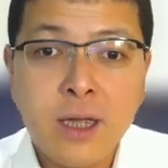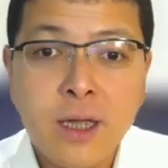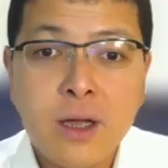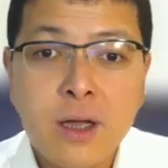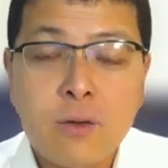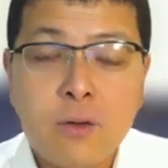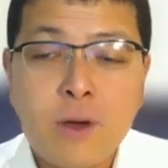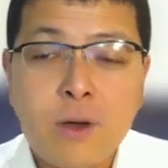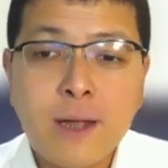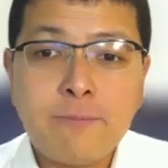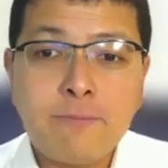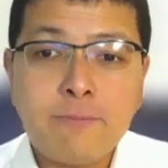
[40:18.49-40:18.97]

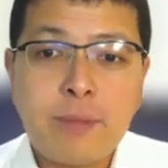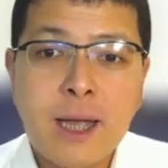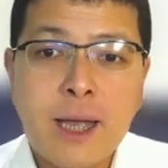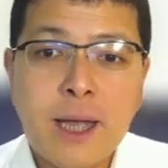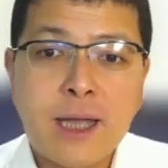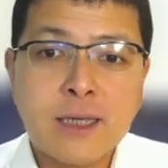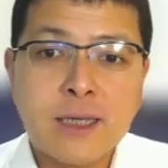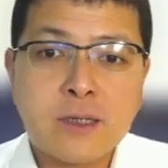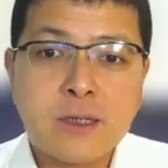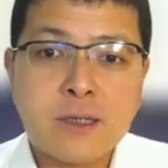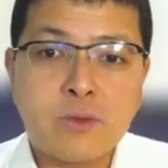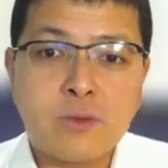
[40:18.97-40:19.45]
What
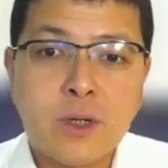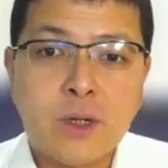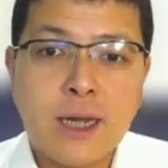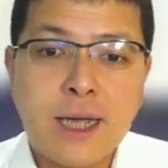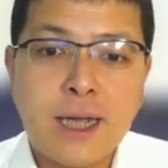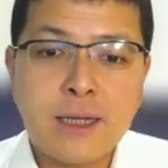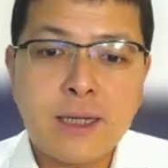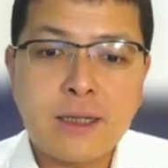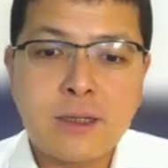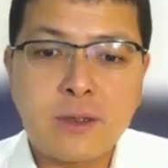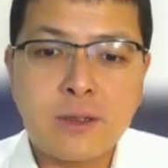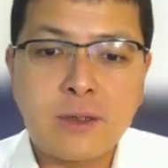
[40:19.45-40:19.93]
PAS would
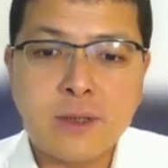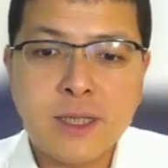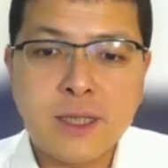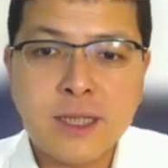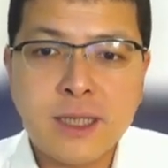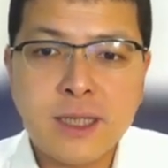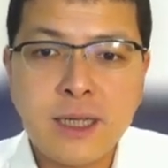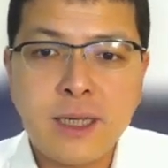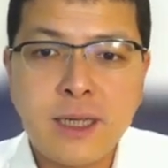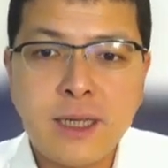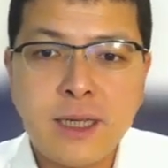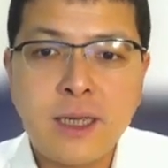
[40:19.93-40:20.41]
like to
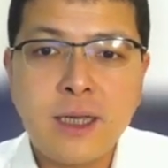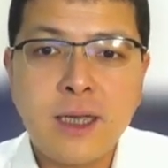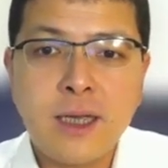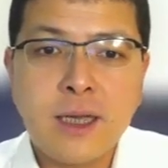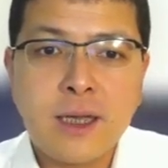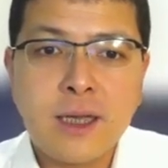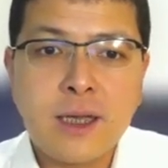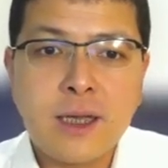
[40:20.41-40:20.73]
see